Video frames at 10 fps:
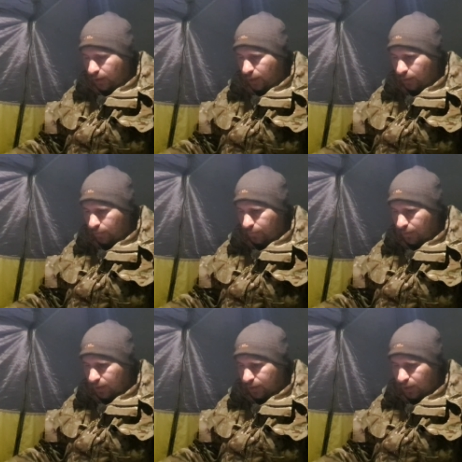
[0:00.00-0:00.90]
out of
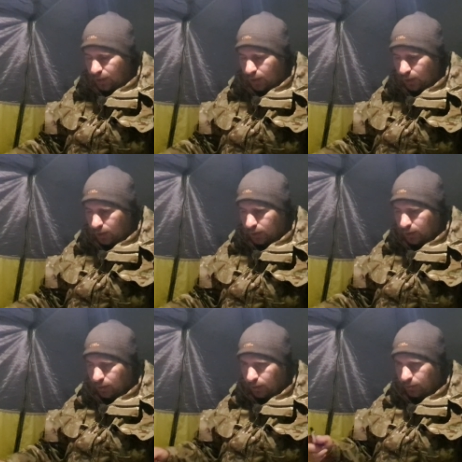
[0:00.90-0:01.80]
SD cards,
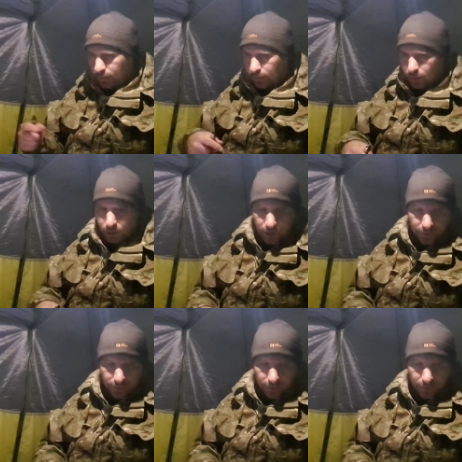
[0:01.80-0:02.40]
so I